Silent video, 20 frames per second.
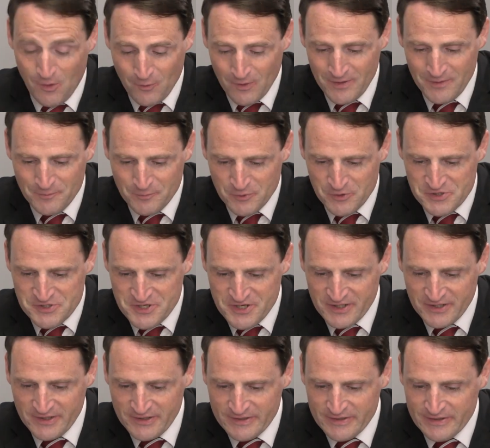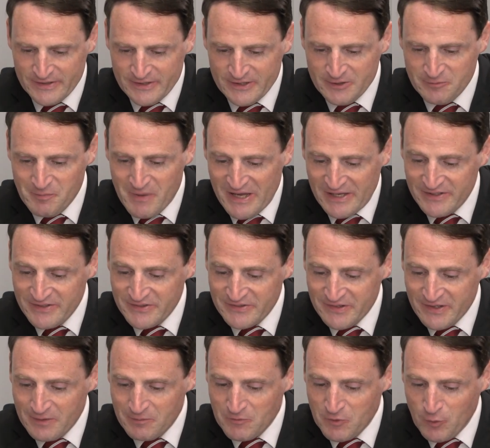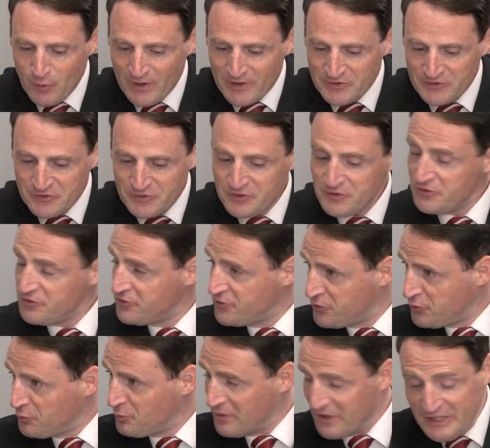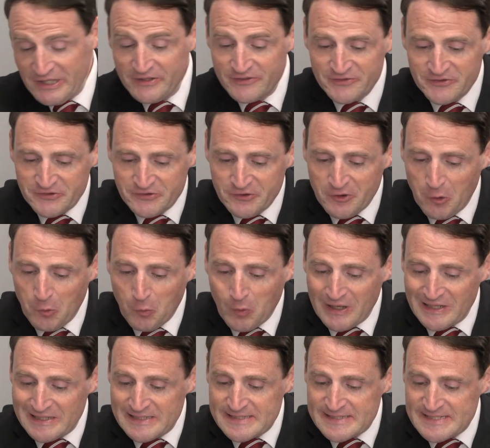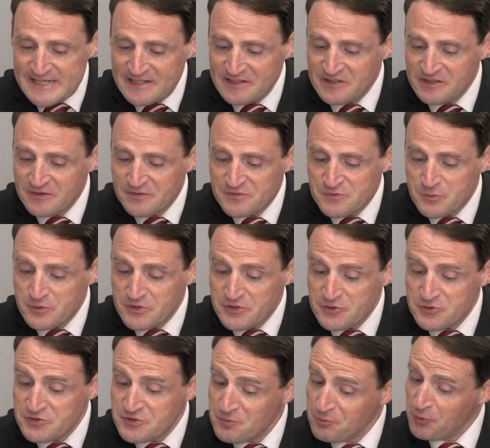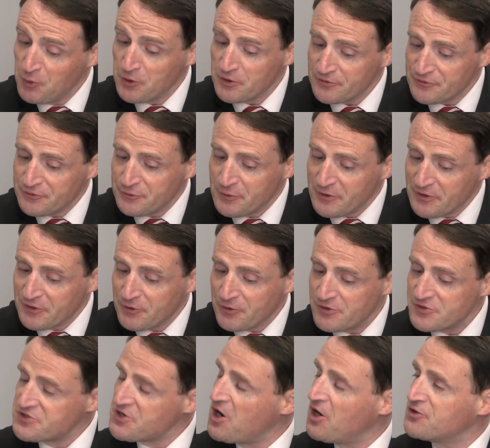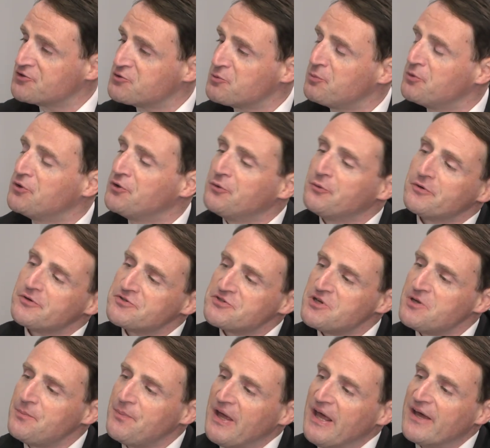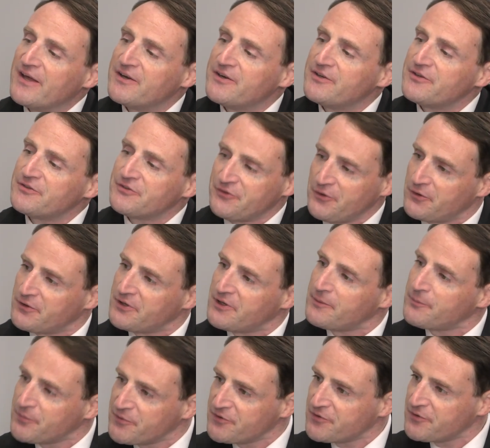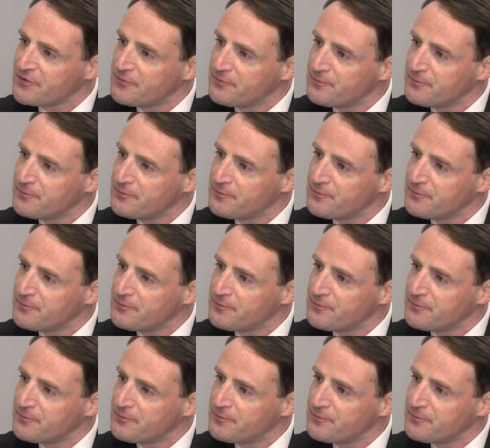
All right, appreciate it. May, same question, 2 minutes. What incentives would you support to encourage entrepreneurship and startups?